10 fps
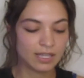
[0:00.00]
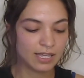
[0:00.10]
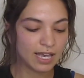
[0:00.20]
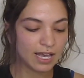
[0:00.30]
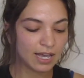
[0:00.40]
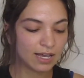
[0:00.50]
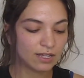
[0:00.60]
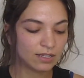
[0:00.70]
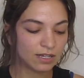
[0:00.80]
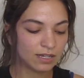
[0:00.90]
Yeah,
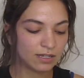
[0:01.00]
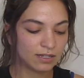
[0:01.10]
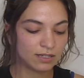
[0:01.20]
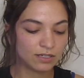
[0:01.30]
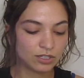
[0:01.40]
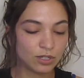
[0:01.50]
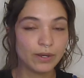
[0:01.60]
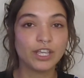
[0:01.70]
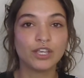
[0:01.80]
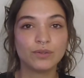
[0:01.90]
so
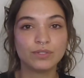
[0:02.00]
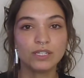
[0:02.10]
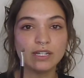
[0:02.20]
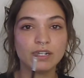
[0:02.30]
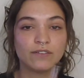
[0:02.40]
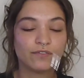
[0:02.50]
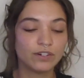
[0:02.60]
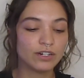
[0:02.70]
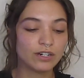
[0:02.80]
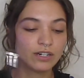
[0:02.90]
I use it
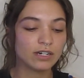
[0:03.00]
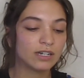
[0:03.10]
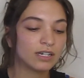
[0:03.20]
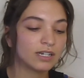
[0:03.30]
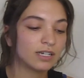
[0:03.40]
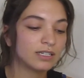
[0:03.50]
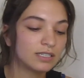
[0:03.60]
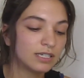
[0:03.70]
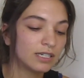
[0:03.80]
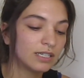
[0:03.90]
for
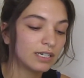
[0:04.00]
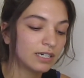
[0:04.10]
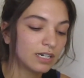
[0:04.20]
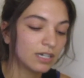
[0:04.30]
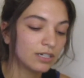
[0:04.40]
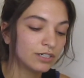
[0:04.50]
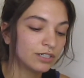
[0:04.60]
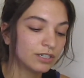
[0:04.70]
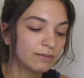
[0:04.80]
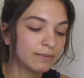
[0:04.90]
concealing
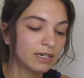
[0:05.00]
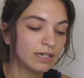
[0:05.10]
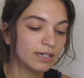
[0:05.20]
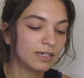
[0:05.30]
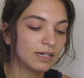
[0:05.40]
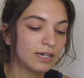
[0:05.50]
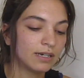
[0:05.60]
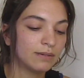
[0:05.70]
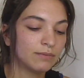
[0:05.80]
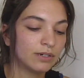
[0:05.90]
under my
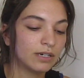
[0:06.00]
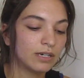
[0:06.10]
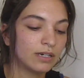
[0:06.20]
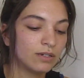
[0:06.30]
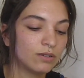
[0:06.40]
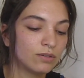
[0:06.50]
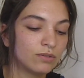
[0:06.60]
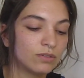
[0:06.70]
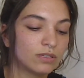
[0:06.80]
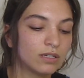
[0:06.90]

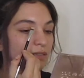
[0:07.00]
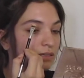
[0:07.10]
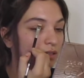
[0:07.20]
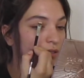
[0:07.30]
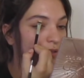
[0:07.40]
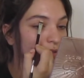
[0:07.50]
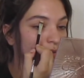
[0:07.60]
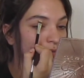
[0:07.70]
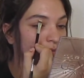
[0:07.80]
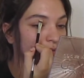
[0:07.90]
eyebrows.
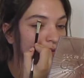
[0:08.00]
So